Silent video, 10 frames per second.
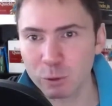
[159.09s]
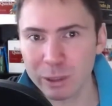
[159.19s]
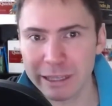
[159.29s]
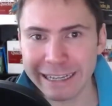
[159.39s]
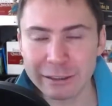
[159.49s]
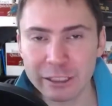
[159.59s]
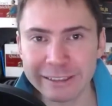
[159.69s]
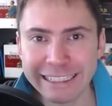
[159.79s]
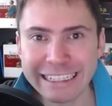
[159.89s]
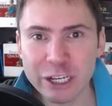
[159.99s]
with their
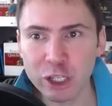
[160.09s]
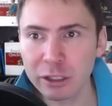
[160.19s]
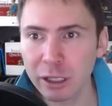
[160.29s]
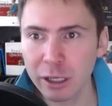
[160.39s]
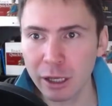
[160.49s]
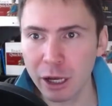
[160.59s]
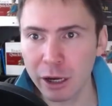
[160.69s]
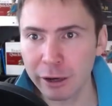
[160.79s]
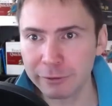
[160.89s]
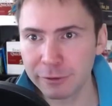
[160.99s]
decision of